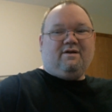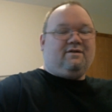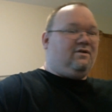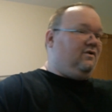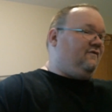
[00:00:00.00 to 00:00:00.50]

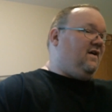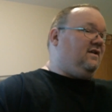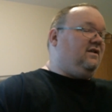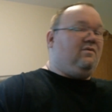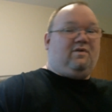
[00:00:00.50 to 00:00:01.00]
So the
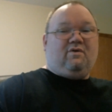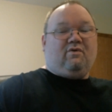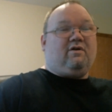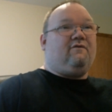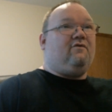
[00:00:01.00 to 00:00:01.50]
facsimile
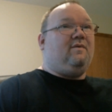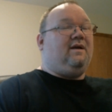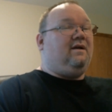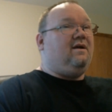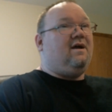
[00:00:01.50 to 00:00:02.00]
works for
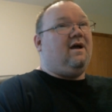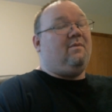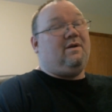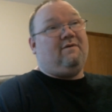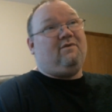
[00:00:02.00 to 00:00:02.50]
me. I
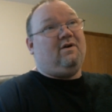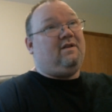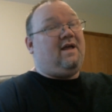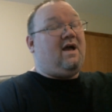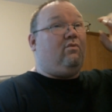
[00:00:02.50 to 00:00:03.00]
mean, I've done
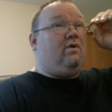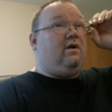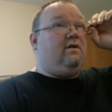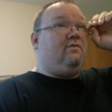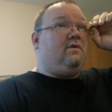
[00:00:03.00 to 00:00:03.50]
that
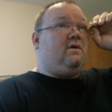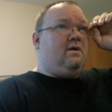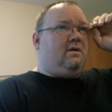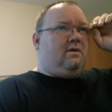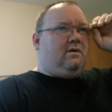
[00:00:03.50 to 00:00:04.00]
with
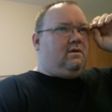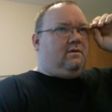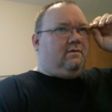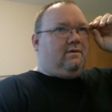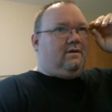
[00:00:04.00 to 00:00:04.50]

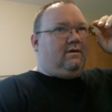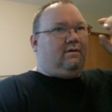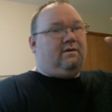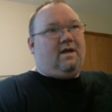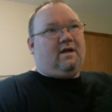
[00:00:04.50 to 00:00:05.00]

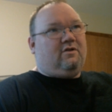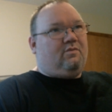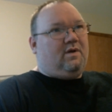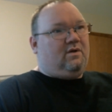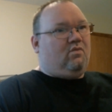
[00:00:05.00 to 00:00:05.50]
uh, X
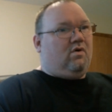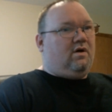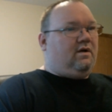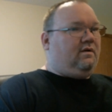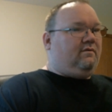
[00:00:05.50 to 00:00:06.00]
Men
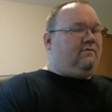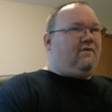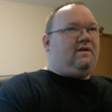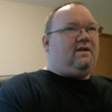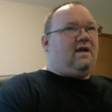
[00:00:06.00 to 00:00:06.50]
one,
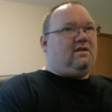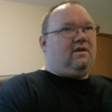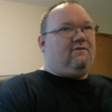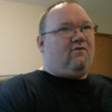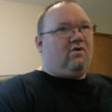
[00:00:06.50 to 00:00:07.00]

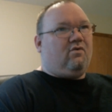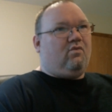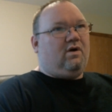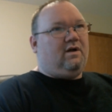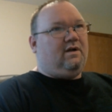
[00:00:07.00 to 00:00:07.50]
Fantastic Four
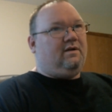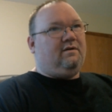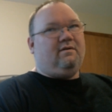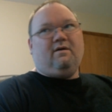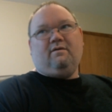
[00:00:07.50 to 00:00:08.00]

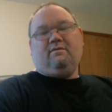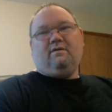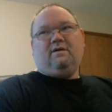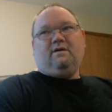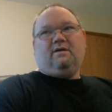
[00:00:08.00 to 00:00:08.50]
one,
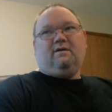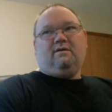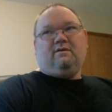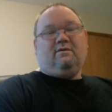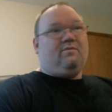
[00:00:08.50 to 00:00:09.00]

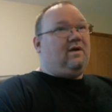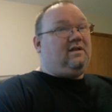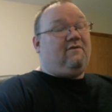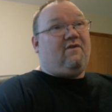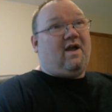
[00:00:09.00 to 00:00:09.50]
uh,
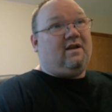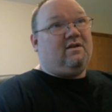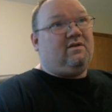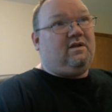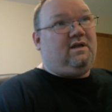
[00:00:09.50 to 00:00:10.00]
Amazing
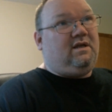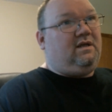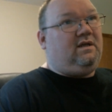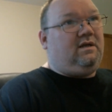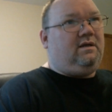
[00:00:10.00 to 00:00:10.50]

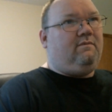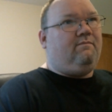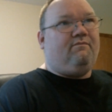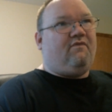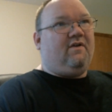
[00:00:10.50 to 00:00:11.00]
Fantasy
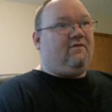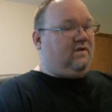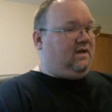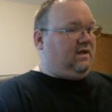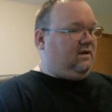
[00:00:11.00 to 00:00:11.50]

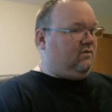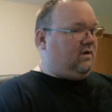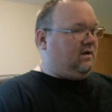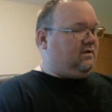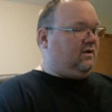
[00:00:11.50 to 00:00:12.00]
fifteen.
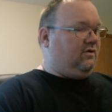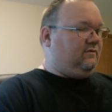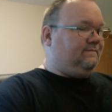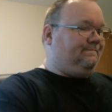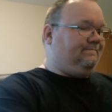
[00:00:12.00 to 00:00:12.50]
So